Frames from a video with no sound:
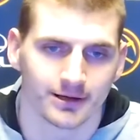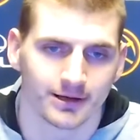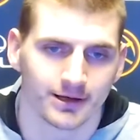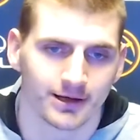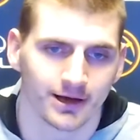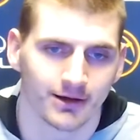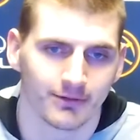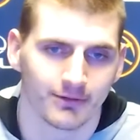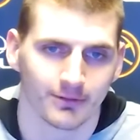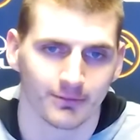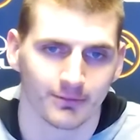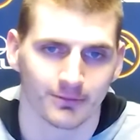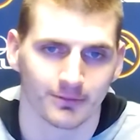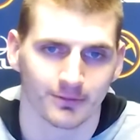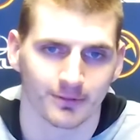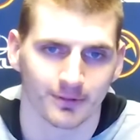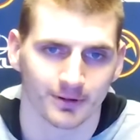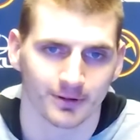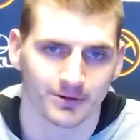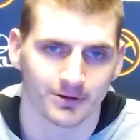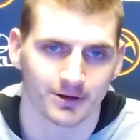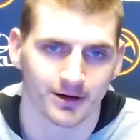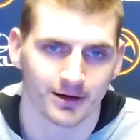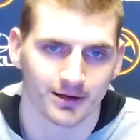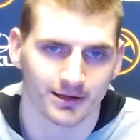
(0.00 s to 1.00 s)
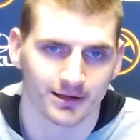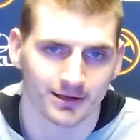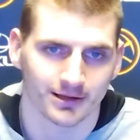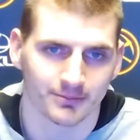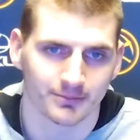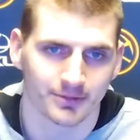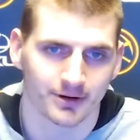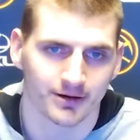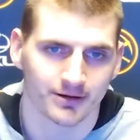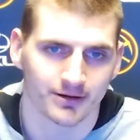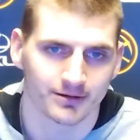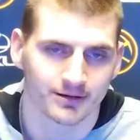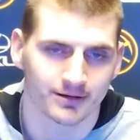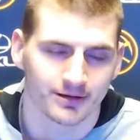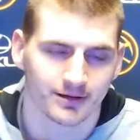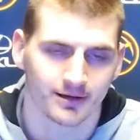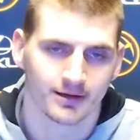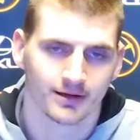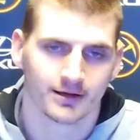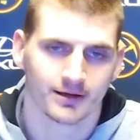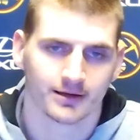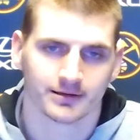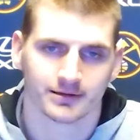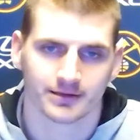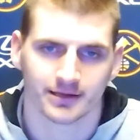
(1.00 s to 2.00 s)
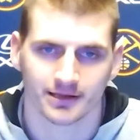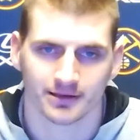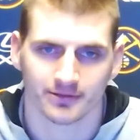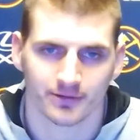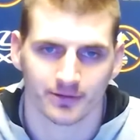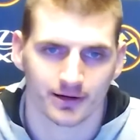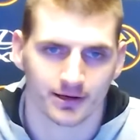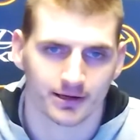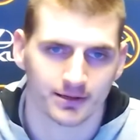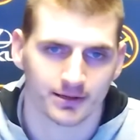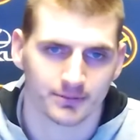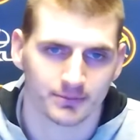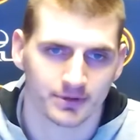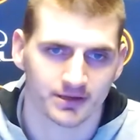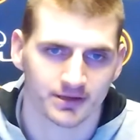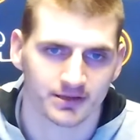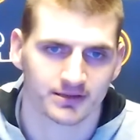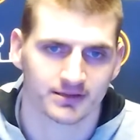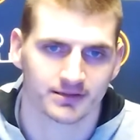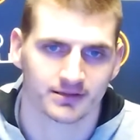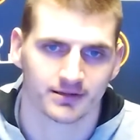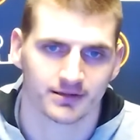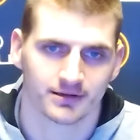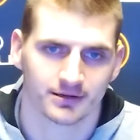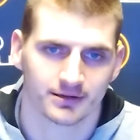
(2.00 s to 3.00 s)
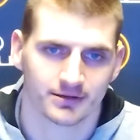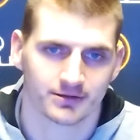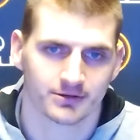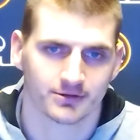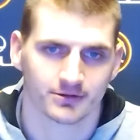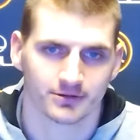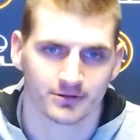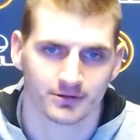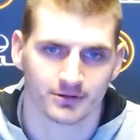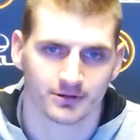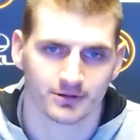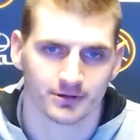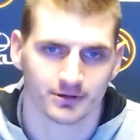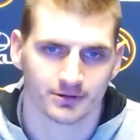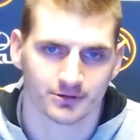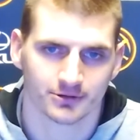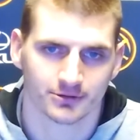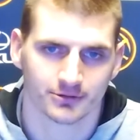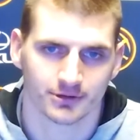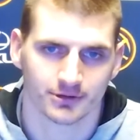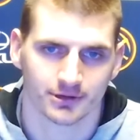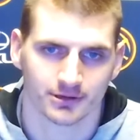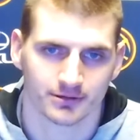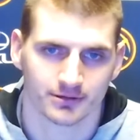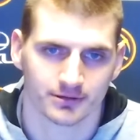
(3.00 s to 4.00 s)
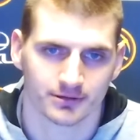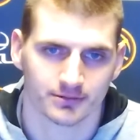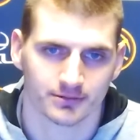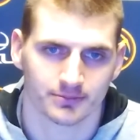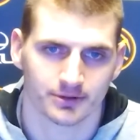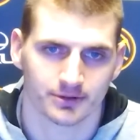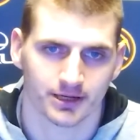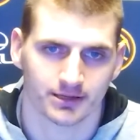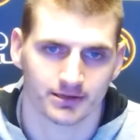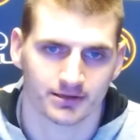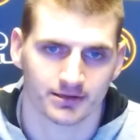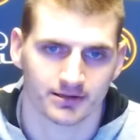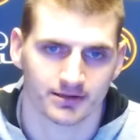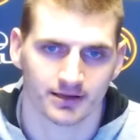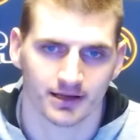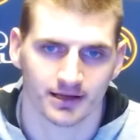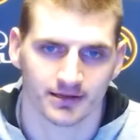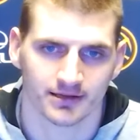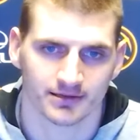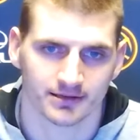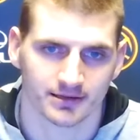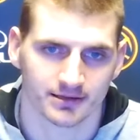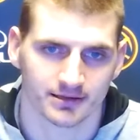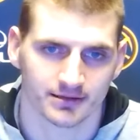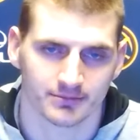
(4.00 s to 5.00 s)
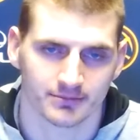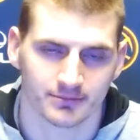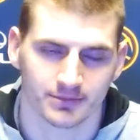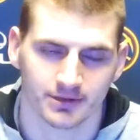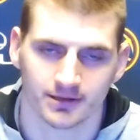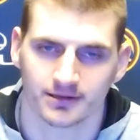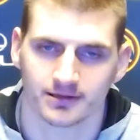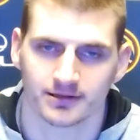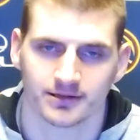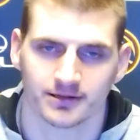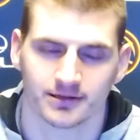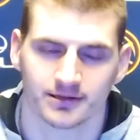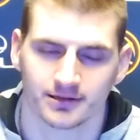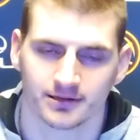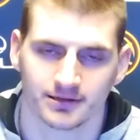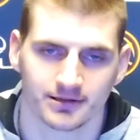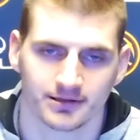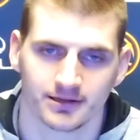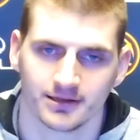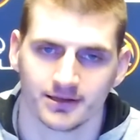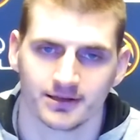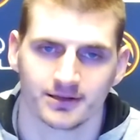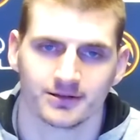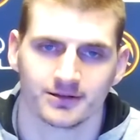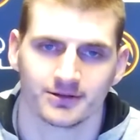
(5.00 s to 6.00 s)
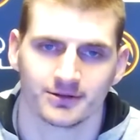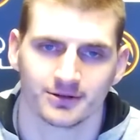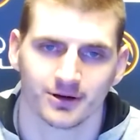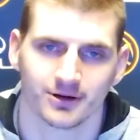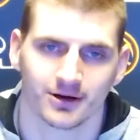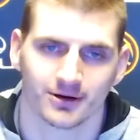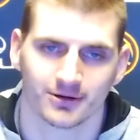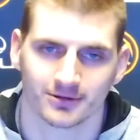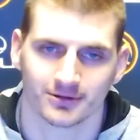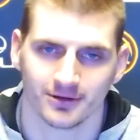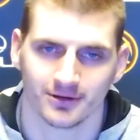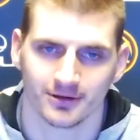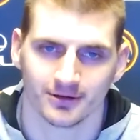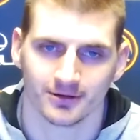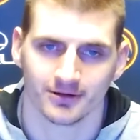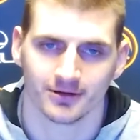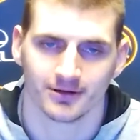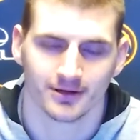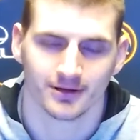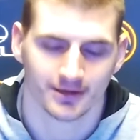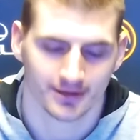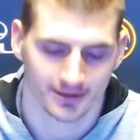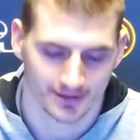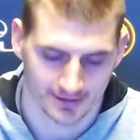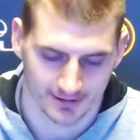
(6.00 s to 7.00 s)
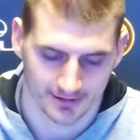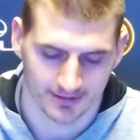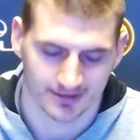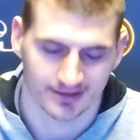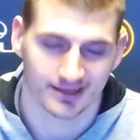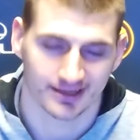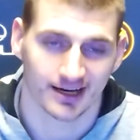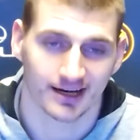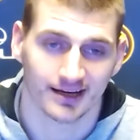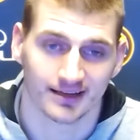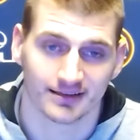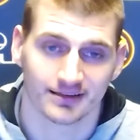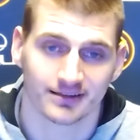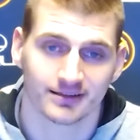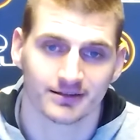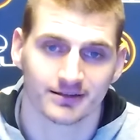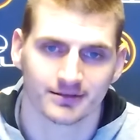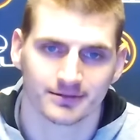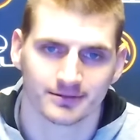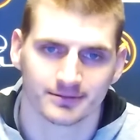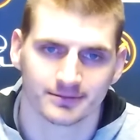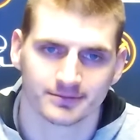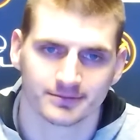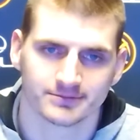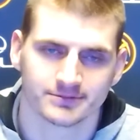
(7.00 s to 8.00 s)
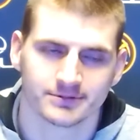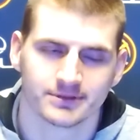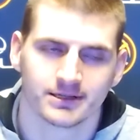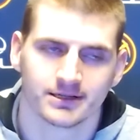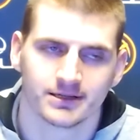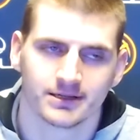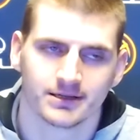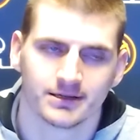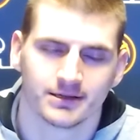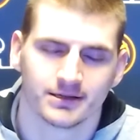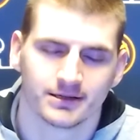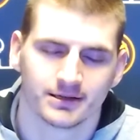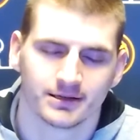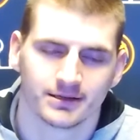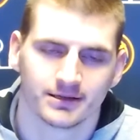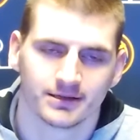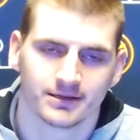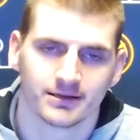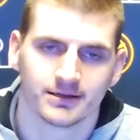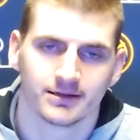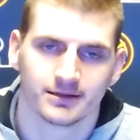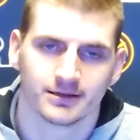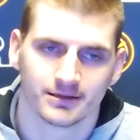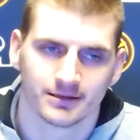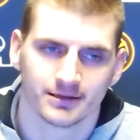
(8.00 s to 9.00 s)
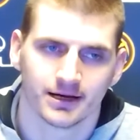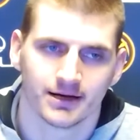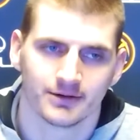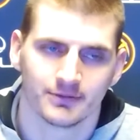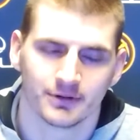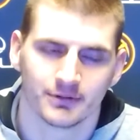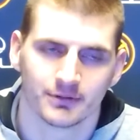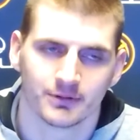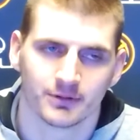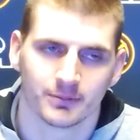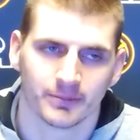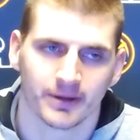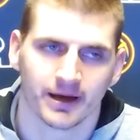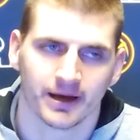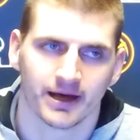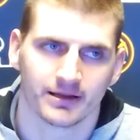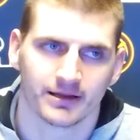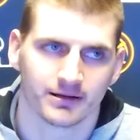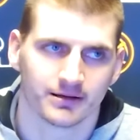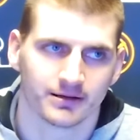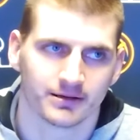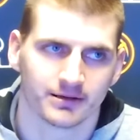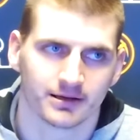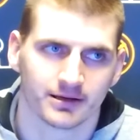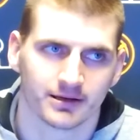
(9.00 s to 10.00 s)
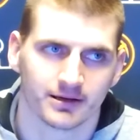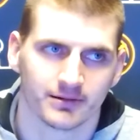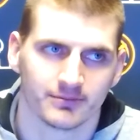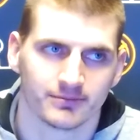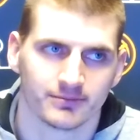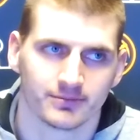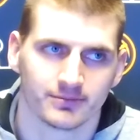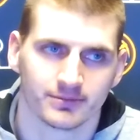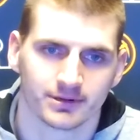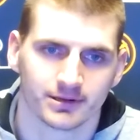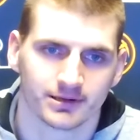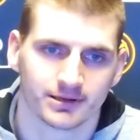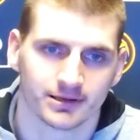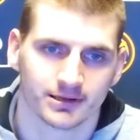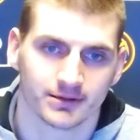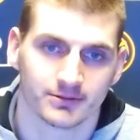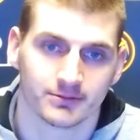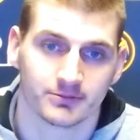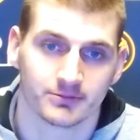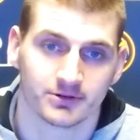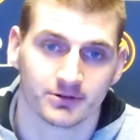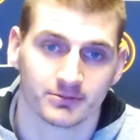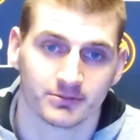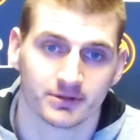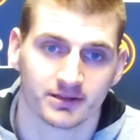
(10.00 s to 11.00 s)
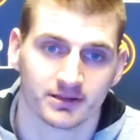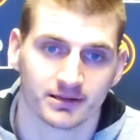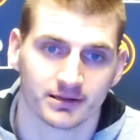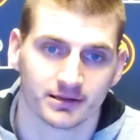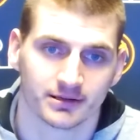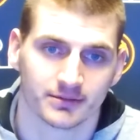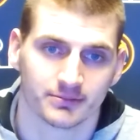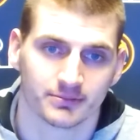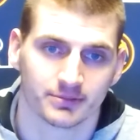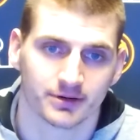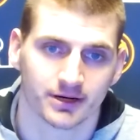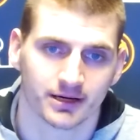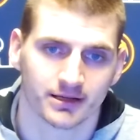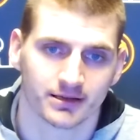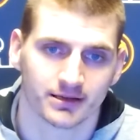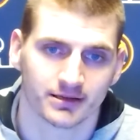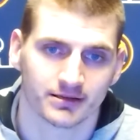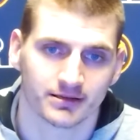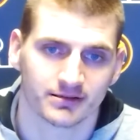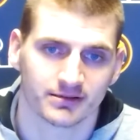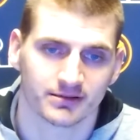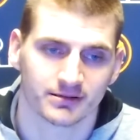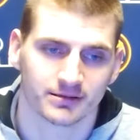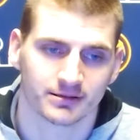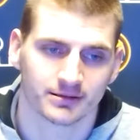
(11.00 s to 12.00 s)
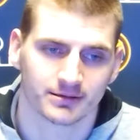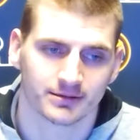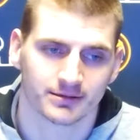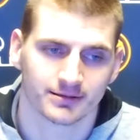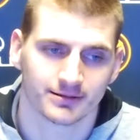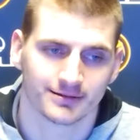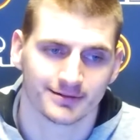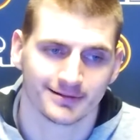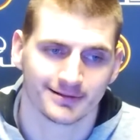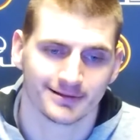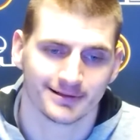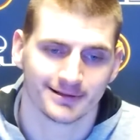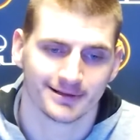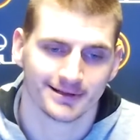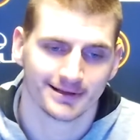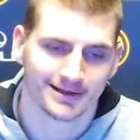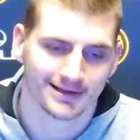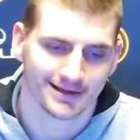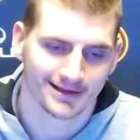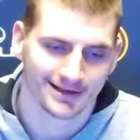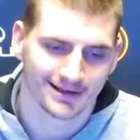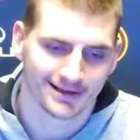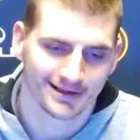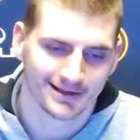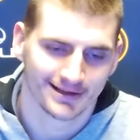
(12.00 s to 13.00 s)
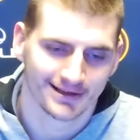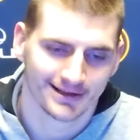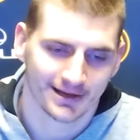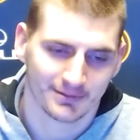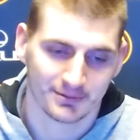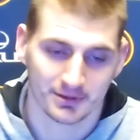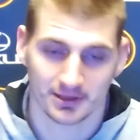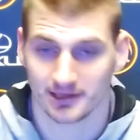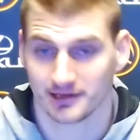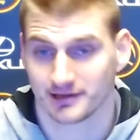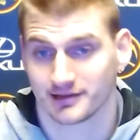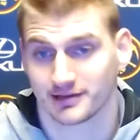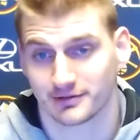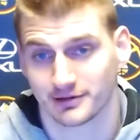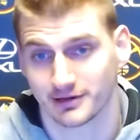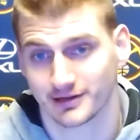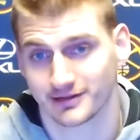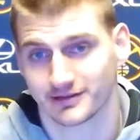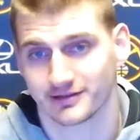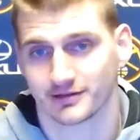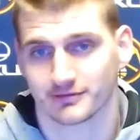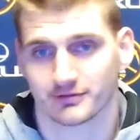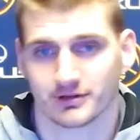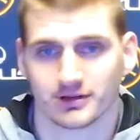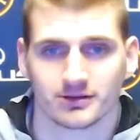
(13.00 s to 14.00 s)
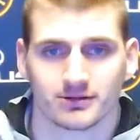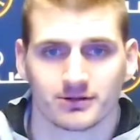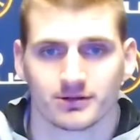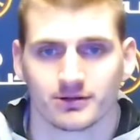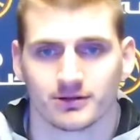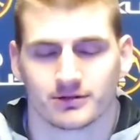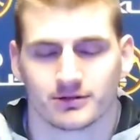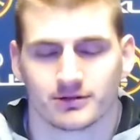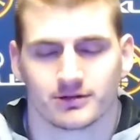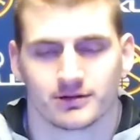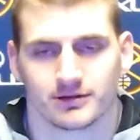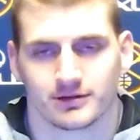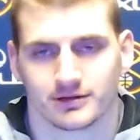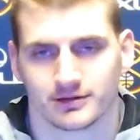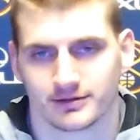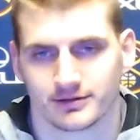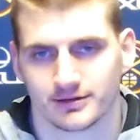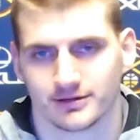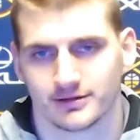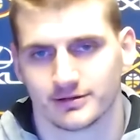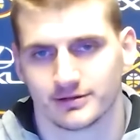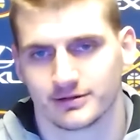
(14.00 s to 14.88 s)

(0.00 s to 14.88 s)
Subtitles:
We were talking about, that's why he missed shooting practice last night, because he needed to talk to the guys. We were mad at him. He was missing the practice. I mean, it's a great honor to